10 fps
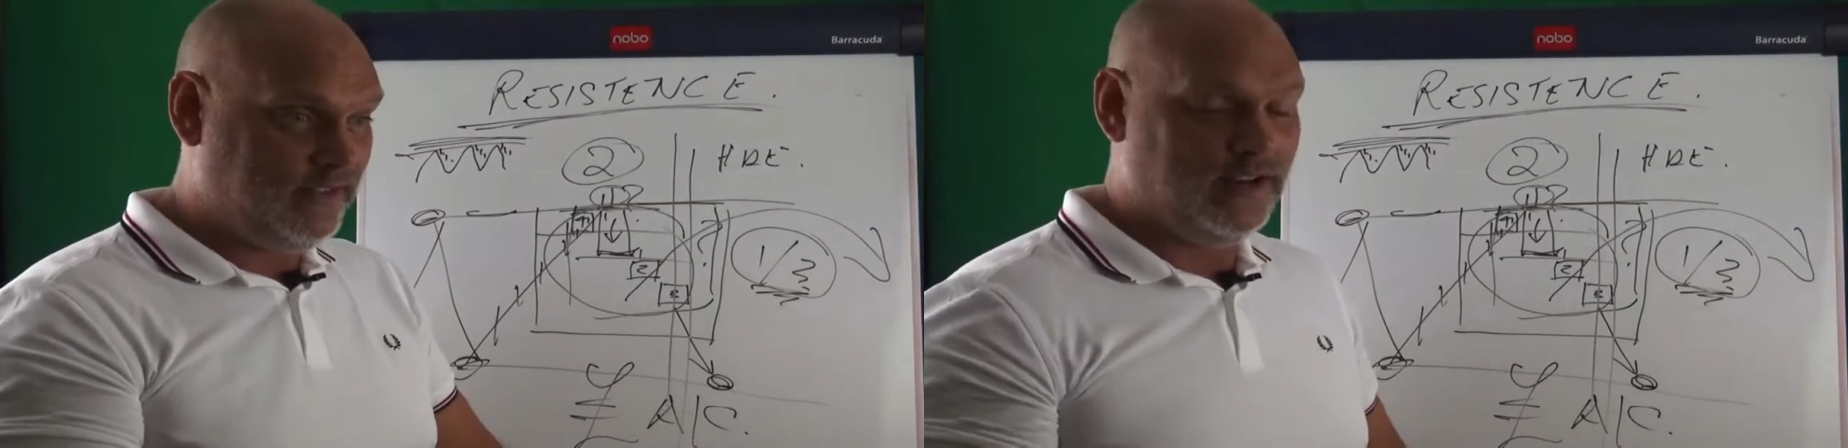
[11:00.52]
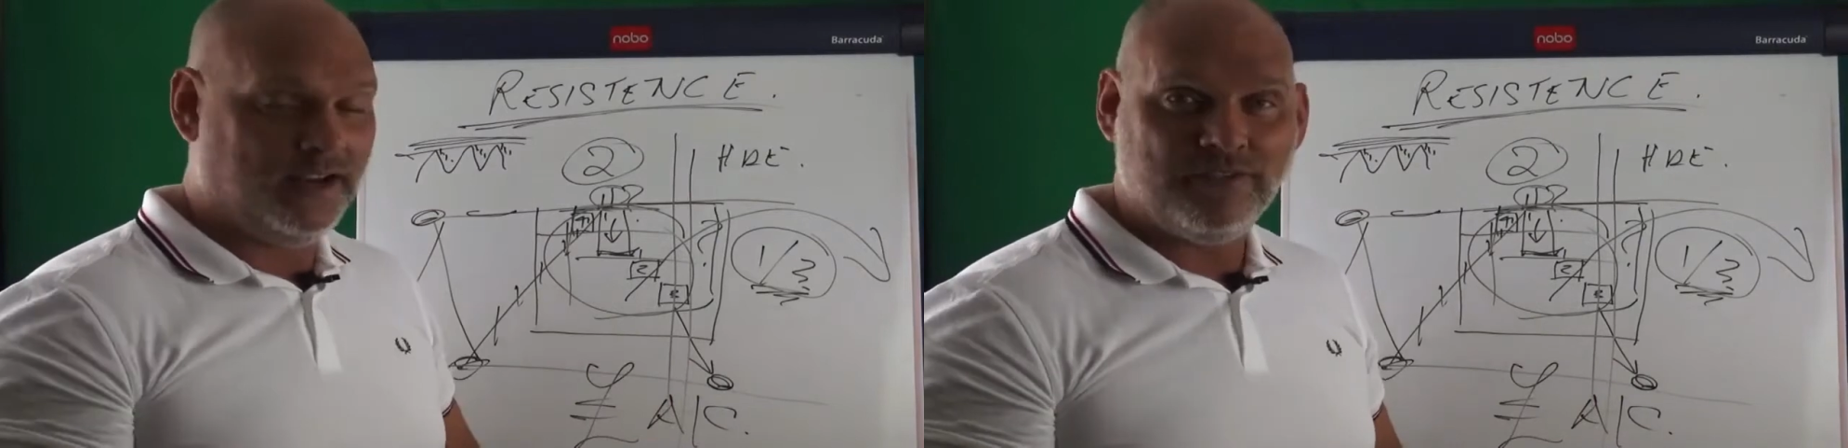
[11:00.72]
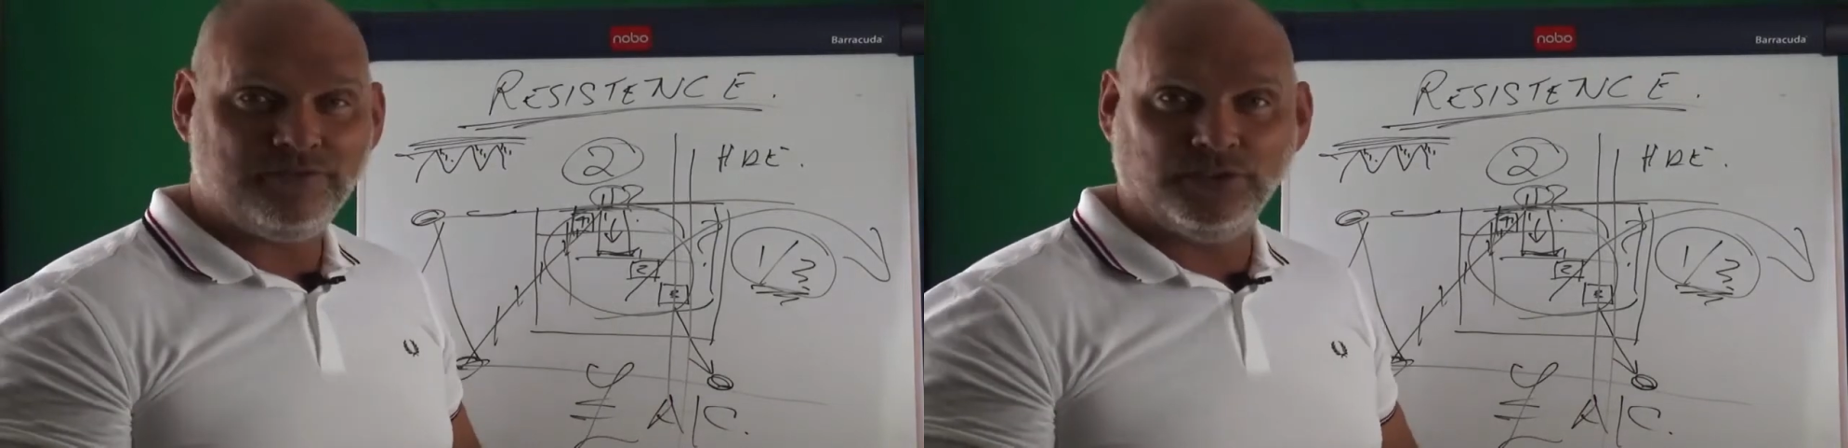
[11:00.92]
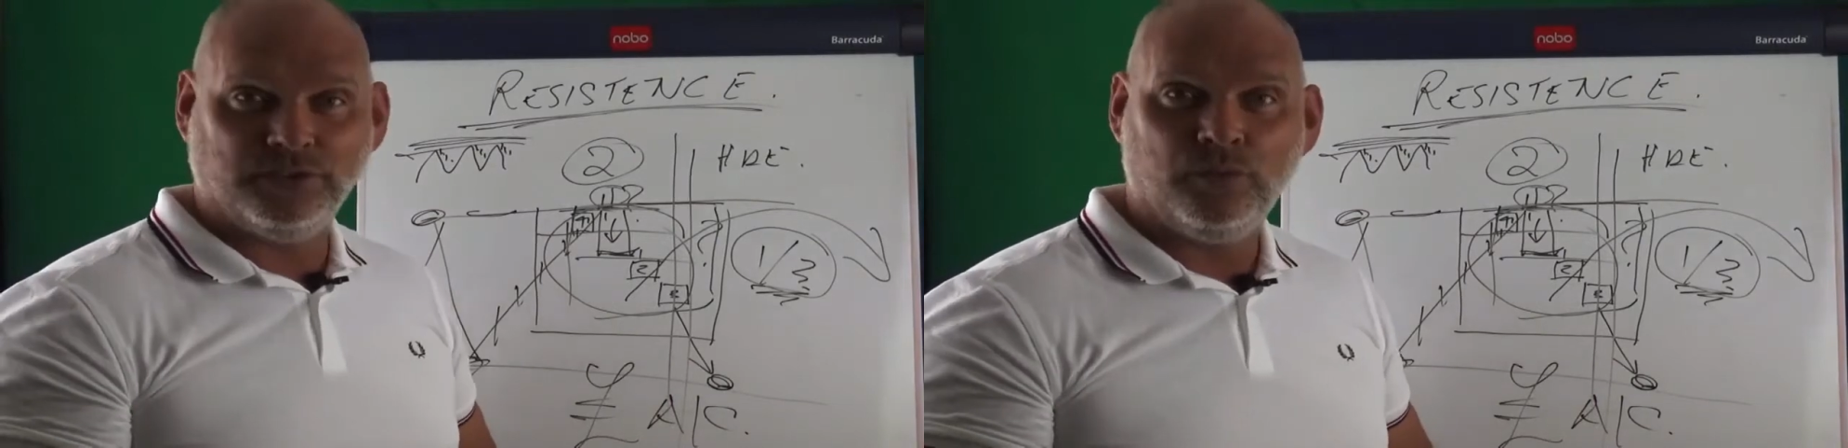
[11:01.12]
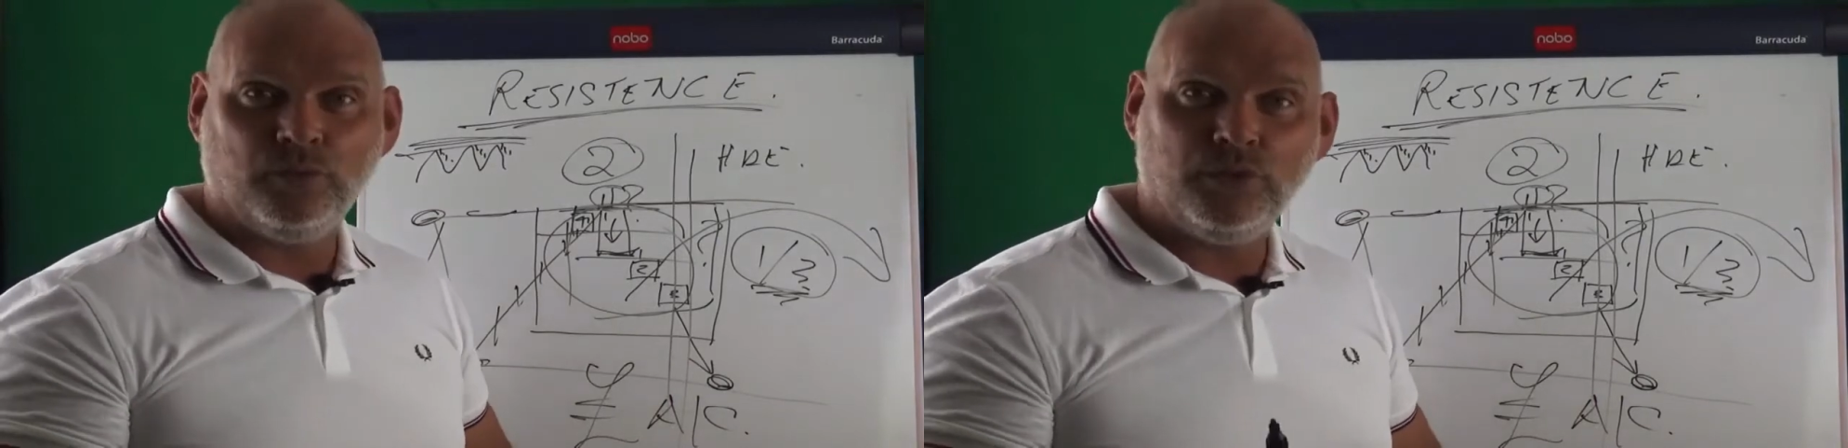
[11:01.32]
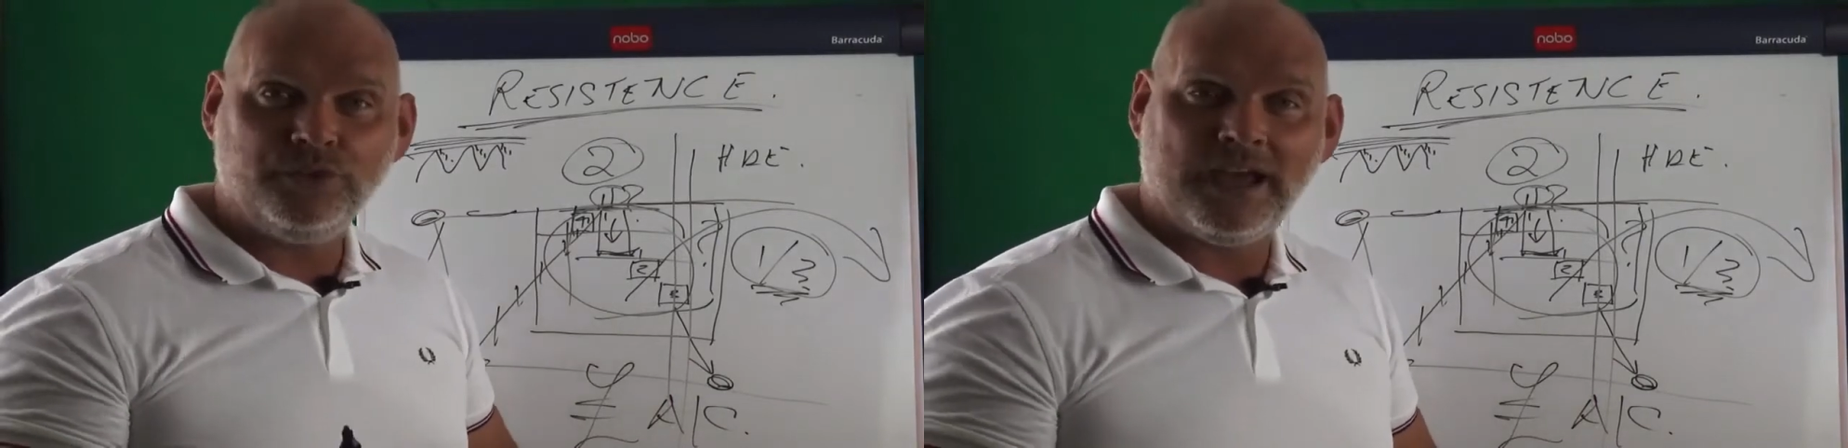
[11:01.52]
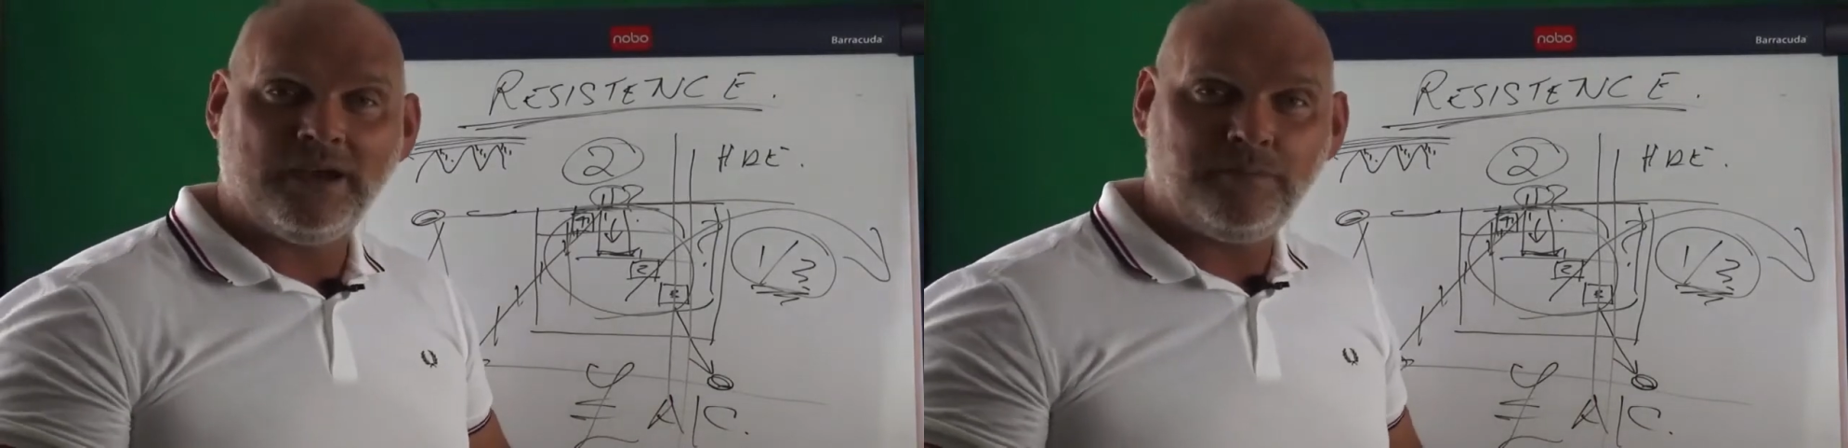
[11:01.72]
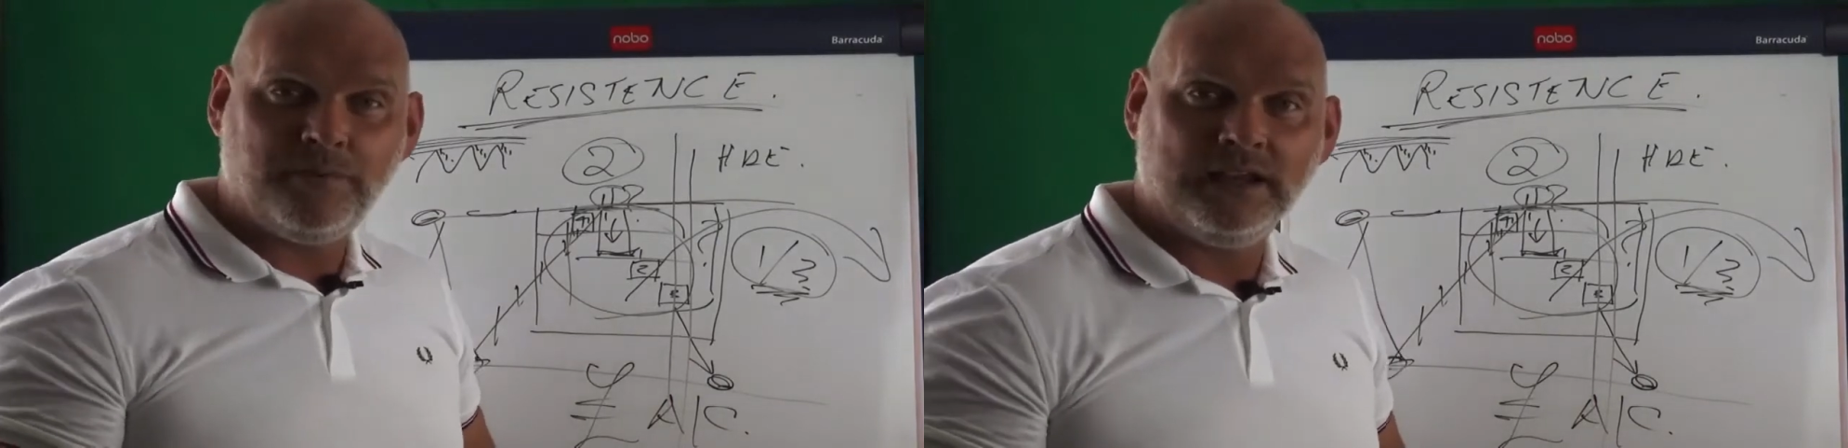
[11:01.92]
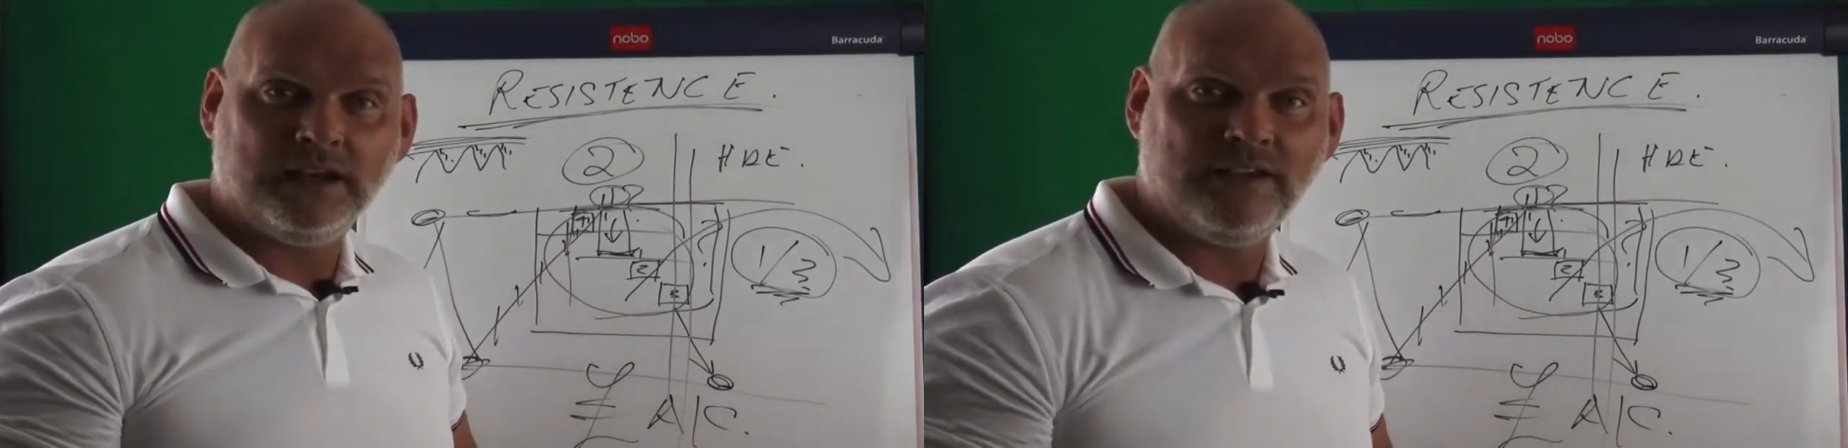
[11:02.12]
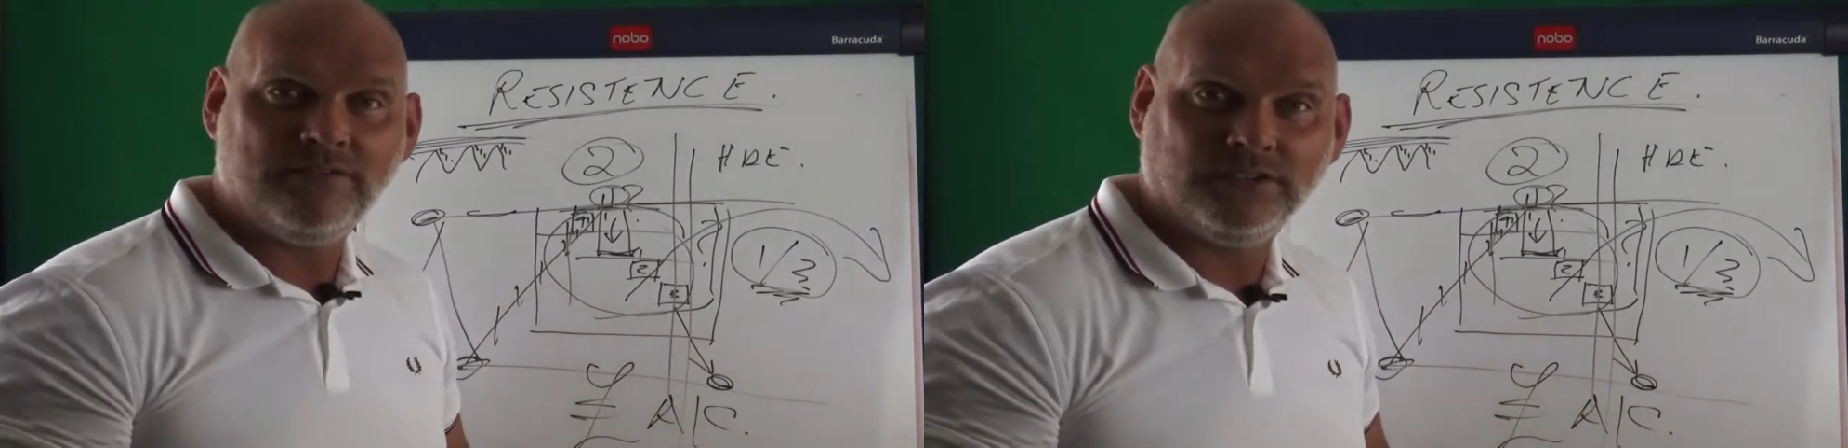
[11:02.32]
the level, would that be a
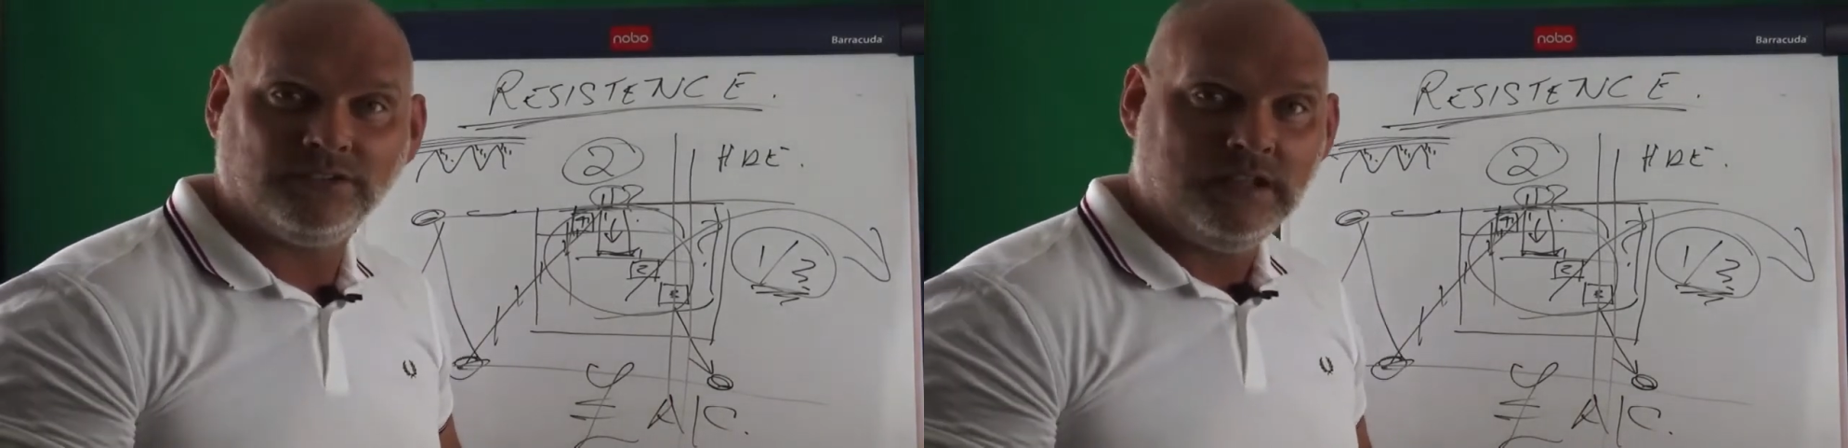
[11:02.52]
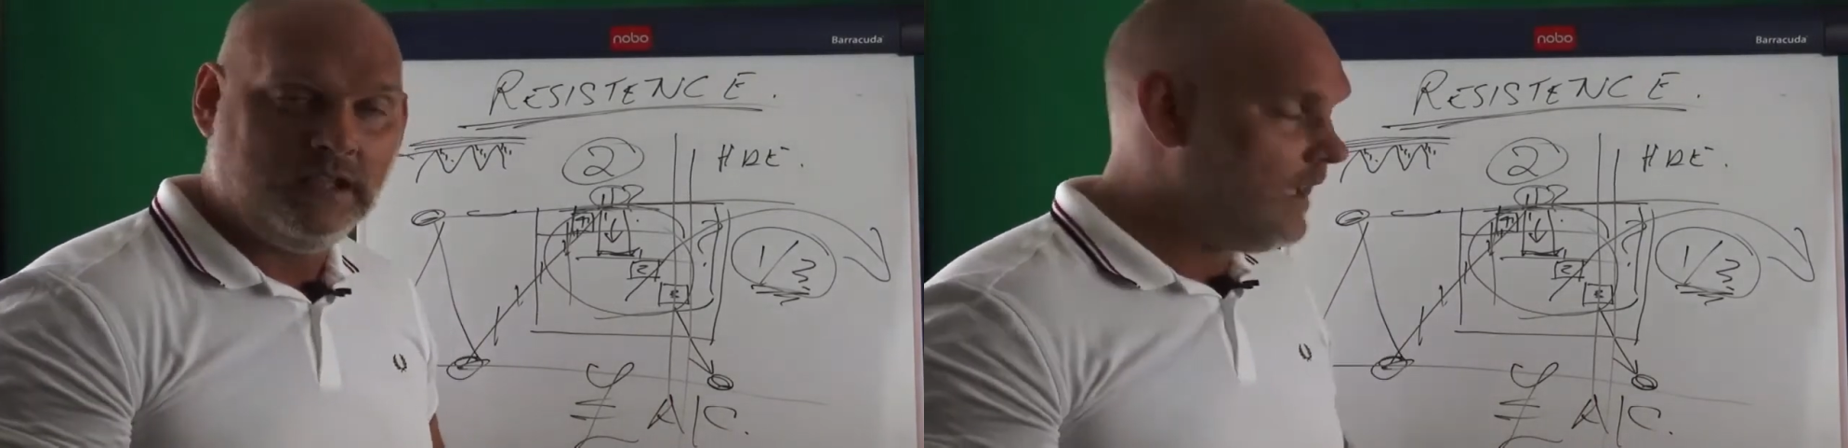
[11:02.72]
level